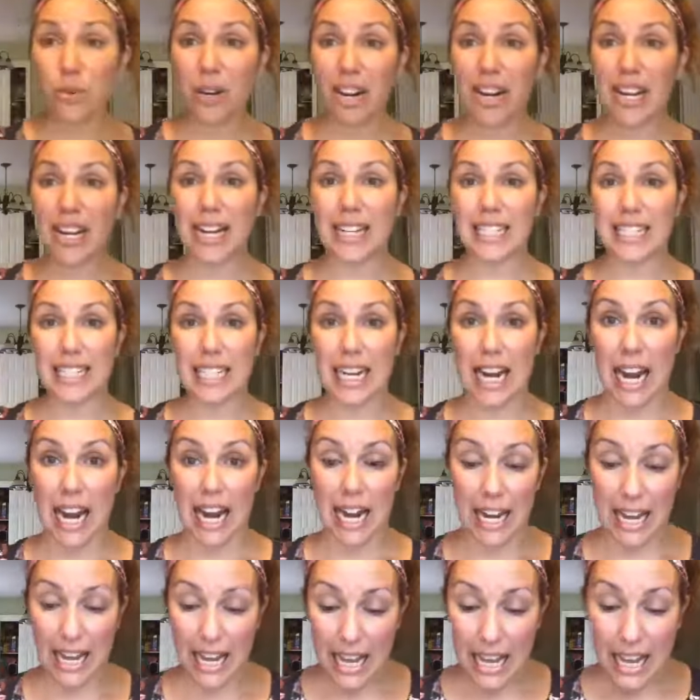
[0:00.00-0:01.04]
I got
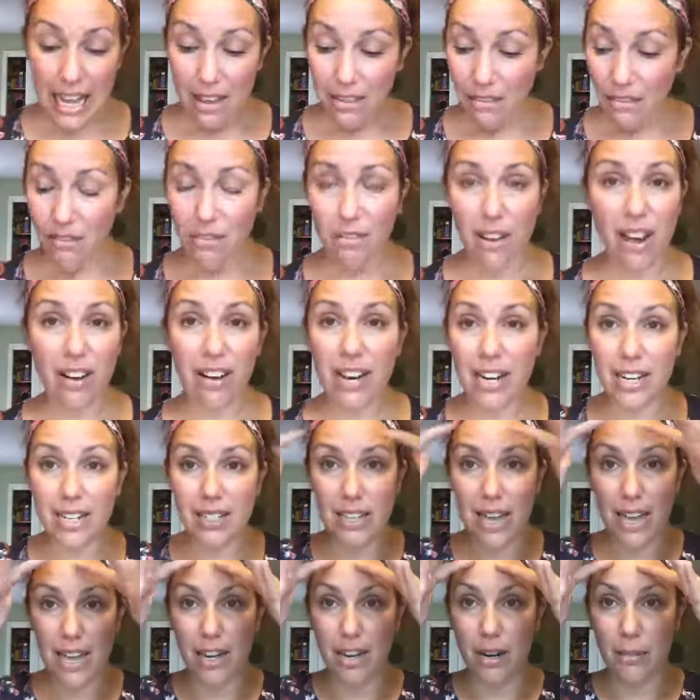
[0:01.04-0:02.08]
today. Very
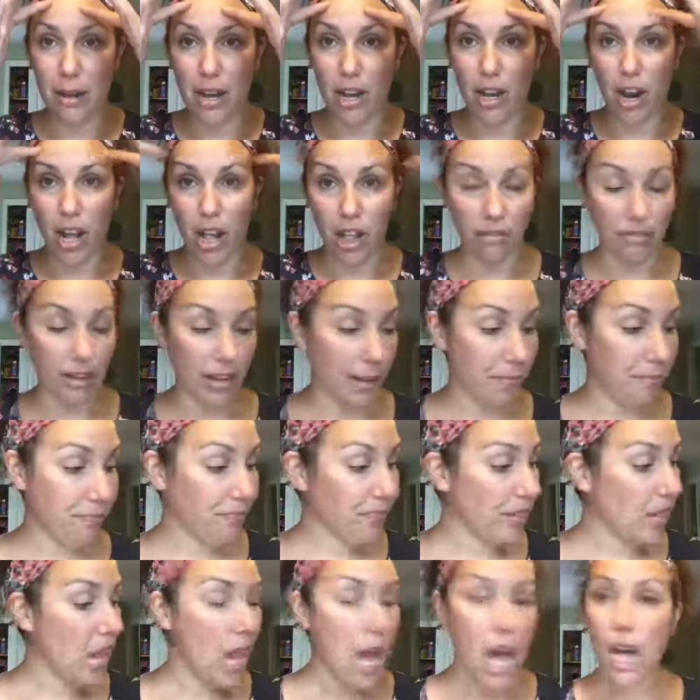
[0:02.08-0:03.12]
excited about all of it.
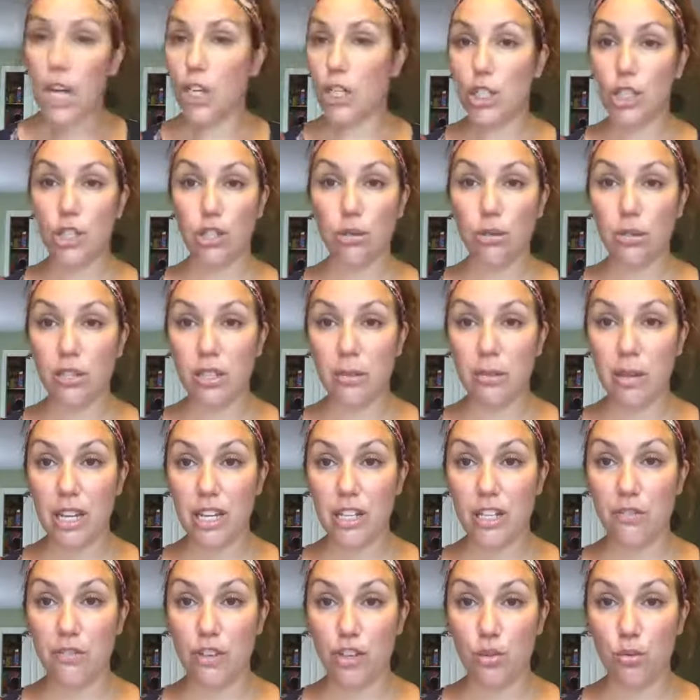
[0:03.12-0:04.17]
I'll do some
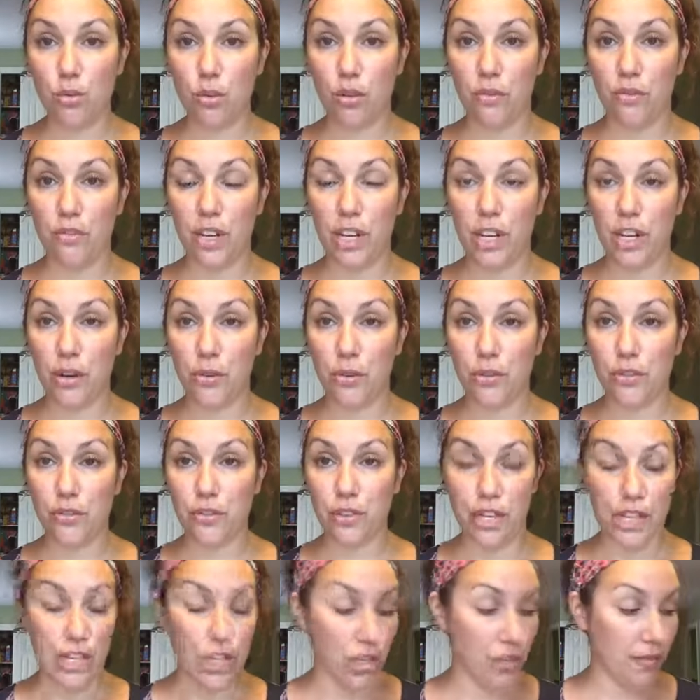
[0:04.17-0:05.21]
individual videos for
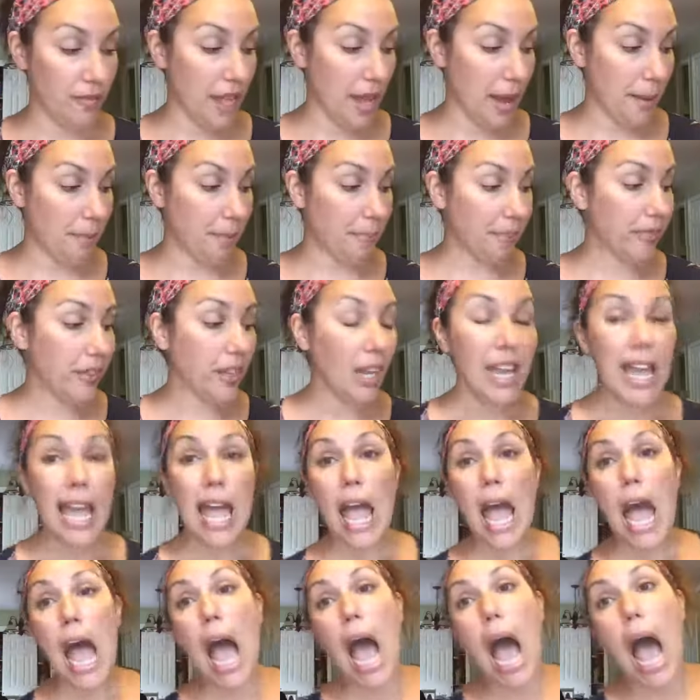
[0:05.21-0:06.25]
each of them.
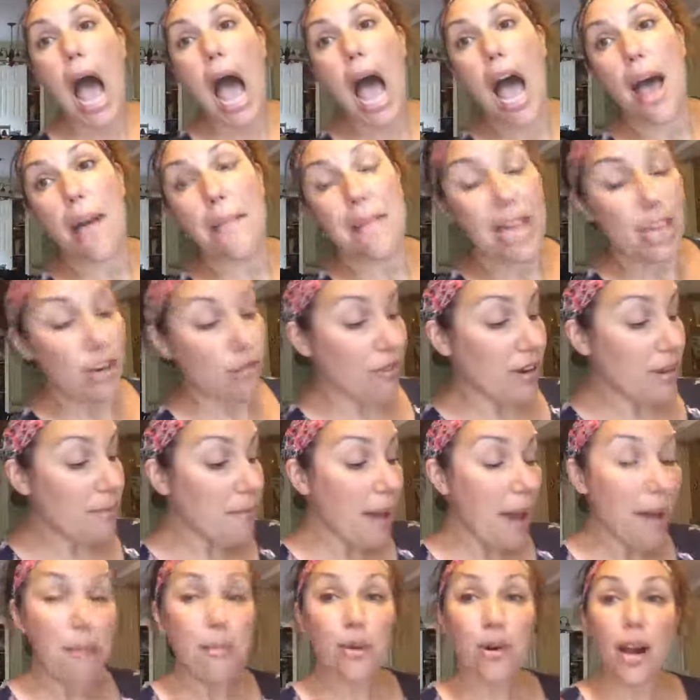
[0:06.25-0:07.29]
And
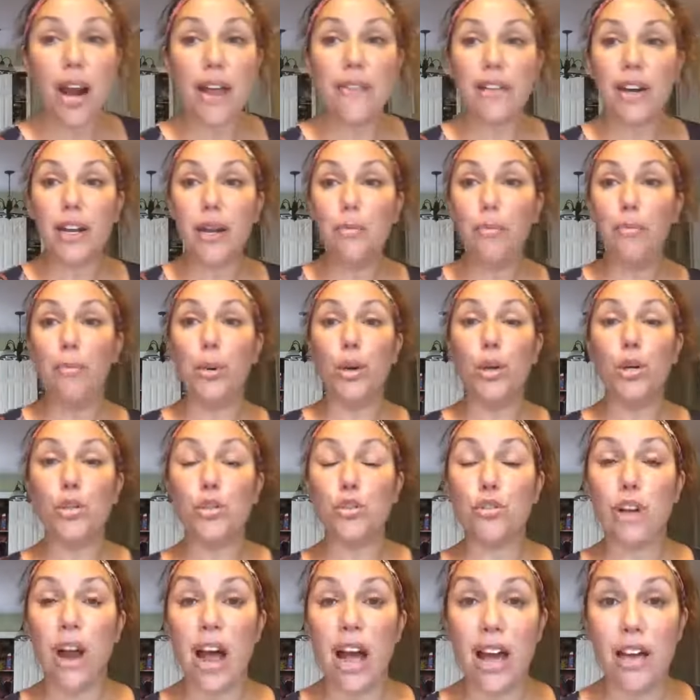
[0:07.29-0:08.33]
remember, I've got a book
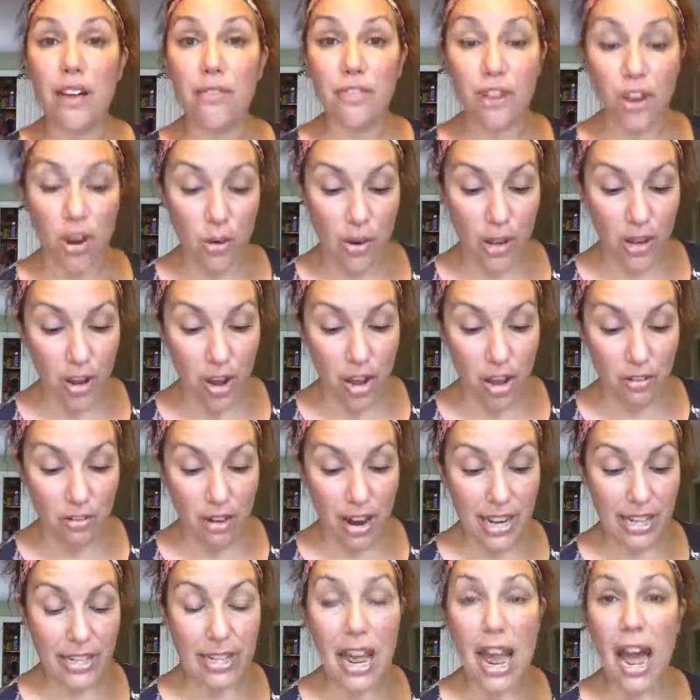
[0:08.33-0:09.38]
drive going on
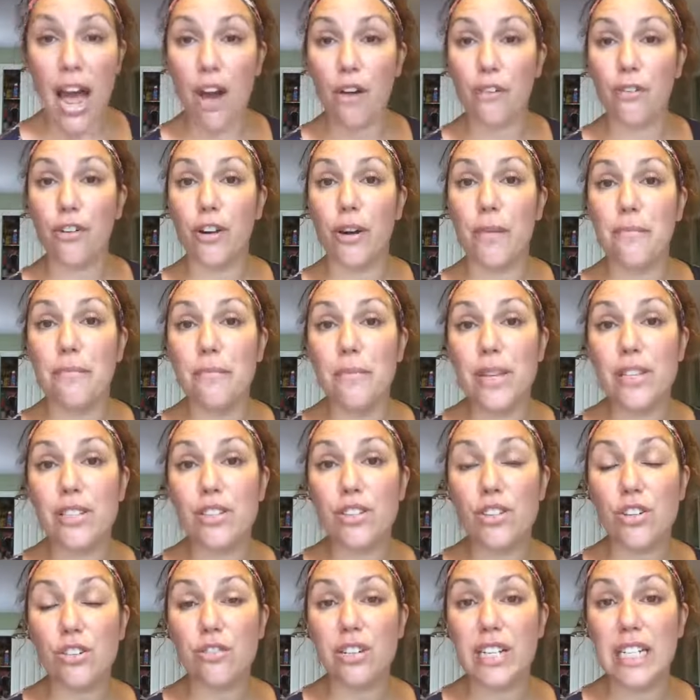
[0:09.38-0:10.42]
right now for a
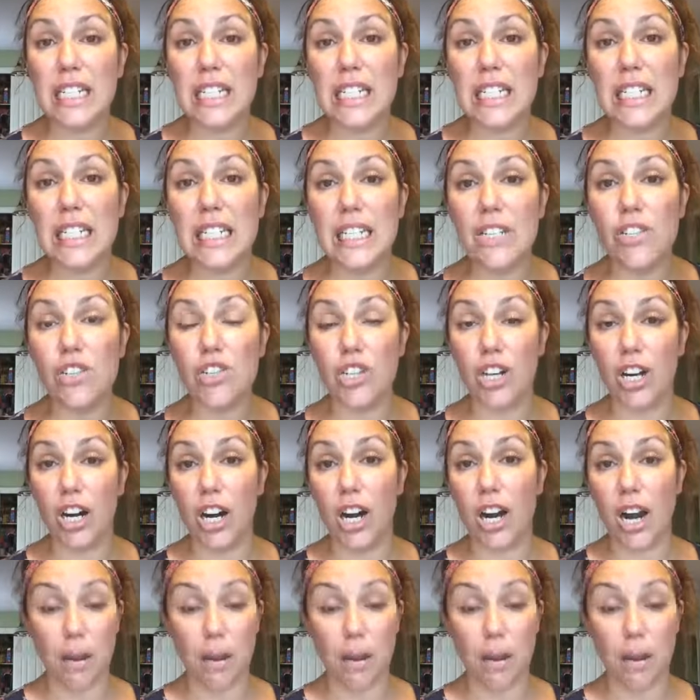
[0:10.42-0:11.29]
mystery teacher.